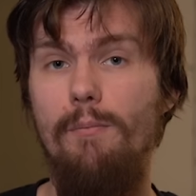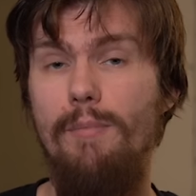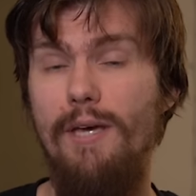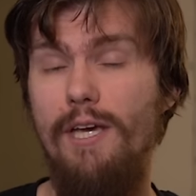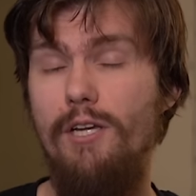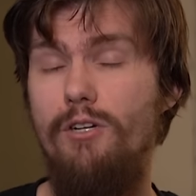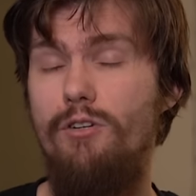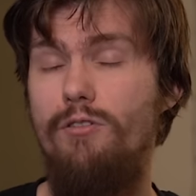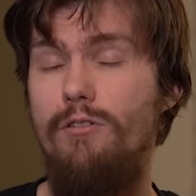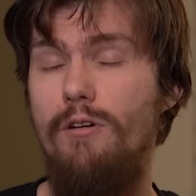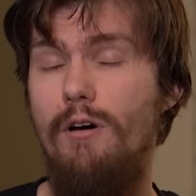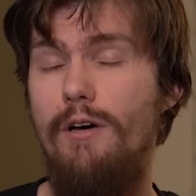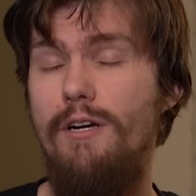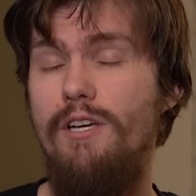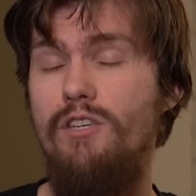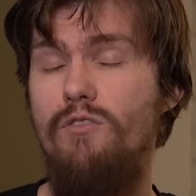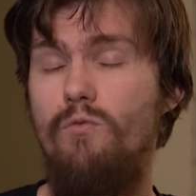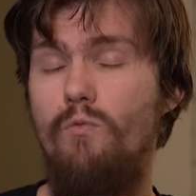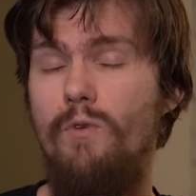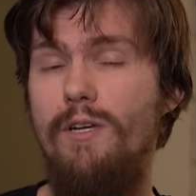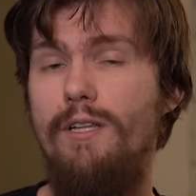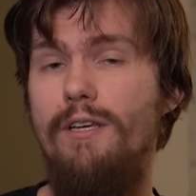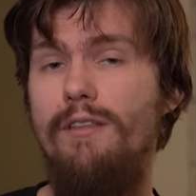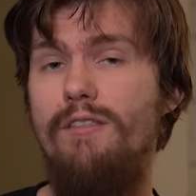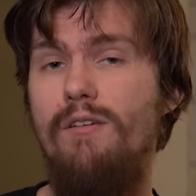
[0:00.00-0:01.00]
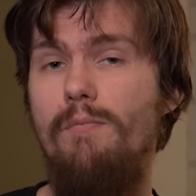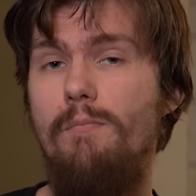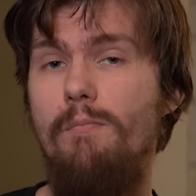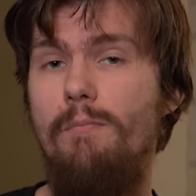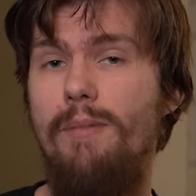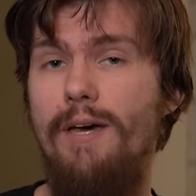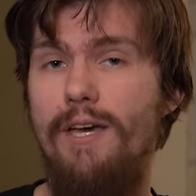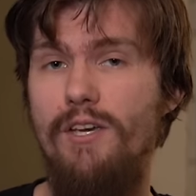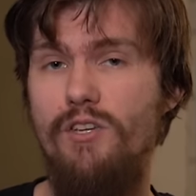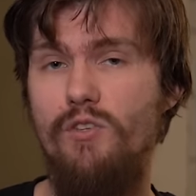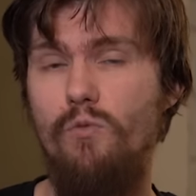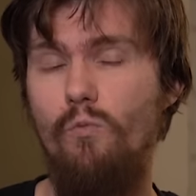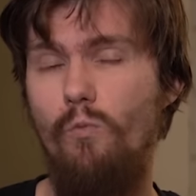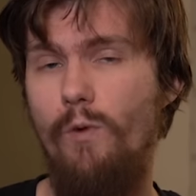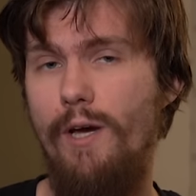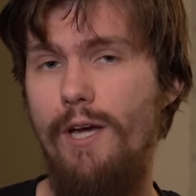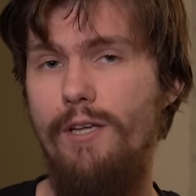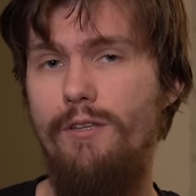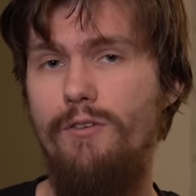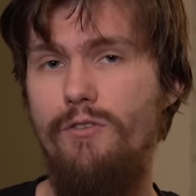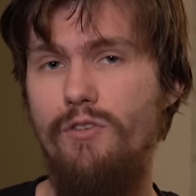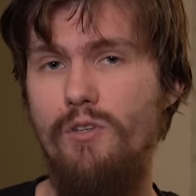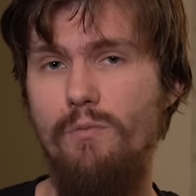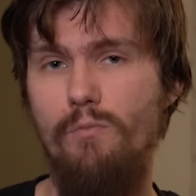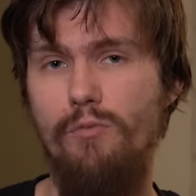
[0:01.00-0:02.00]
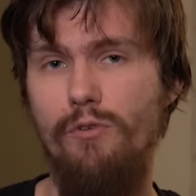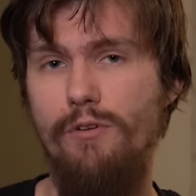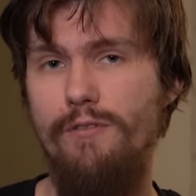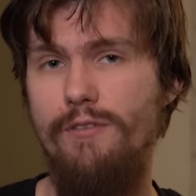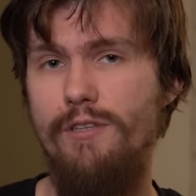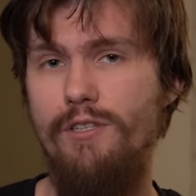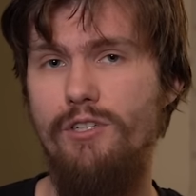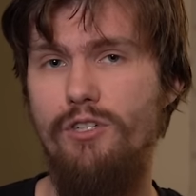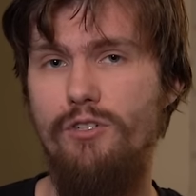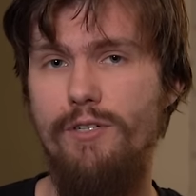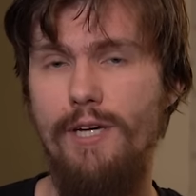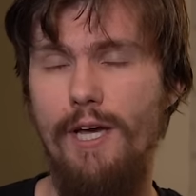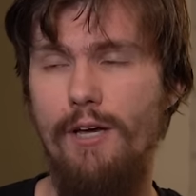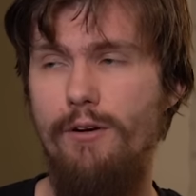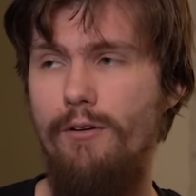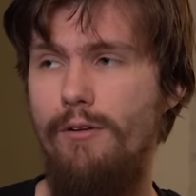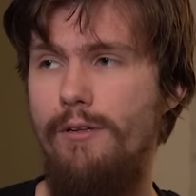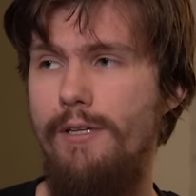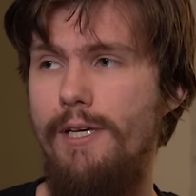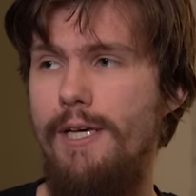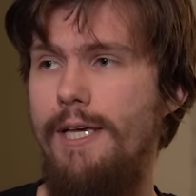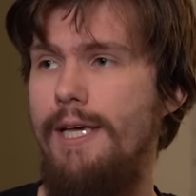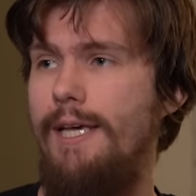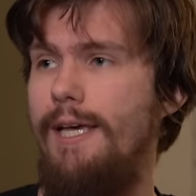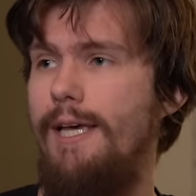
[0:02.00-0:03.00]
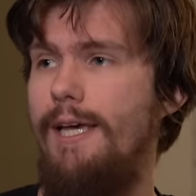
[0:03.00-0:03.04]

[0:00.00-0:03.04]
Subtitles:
Patreon is really the best way to support this channel.